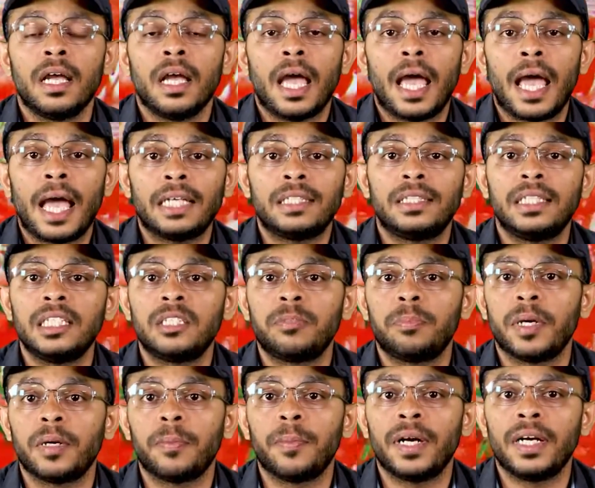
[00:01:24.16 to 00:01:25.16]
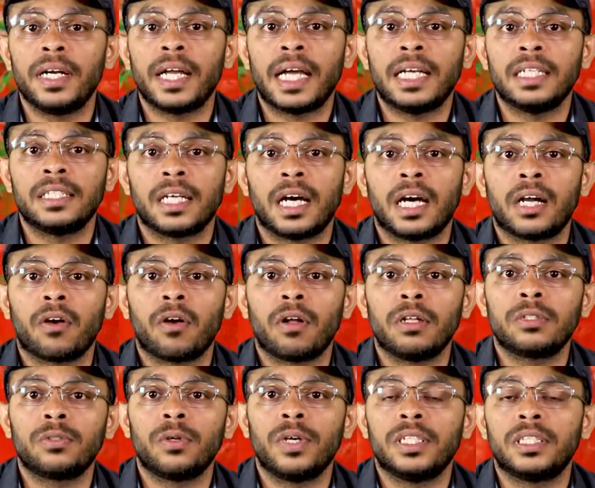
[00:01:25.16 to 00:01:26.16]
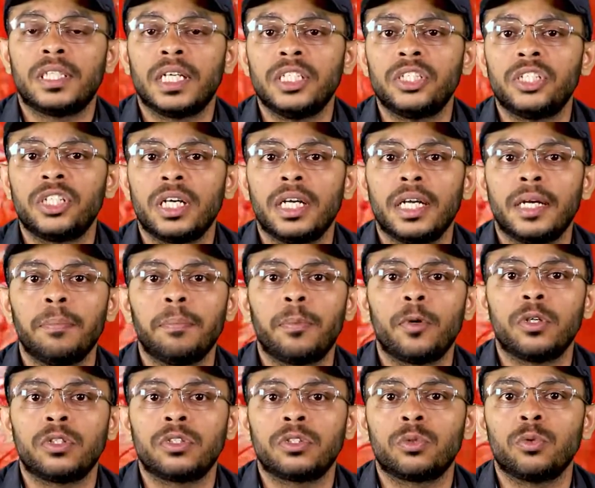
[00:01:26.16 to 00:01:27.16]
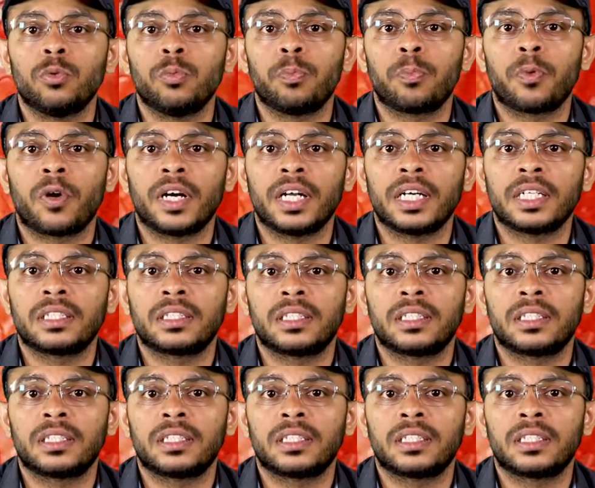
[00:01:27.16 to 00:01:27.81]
As these pigment dyes are also essential inputs to products